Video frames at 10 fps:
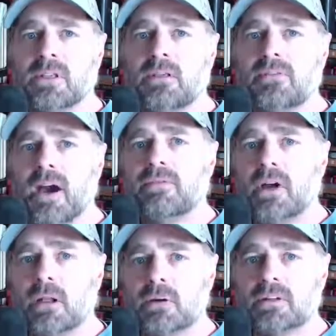the
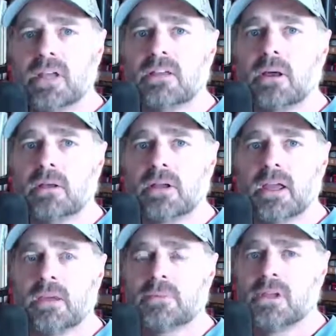$5 and $10
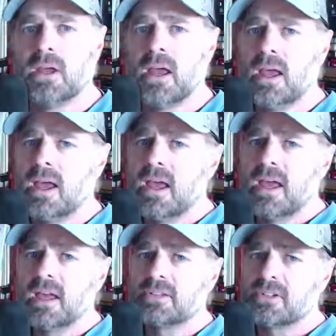games.
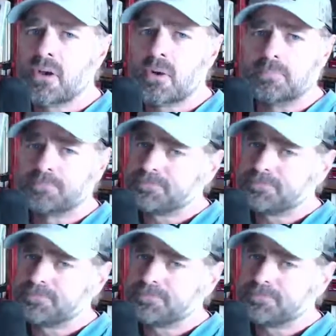And so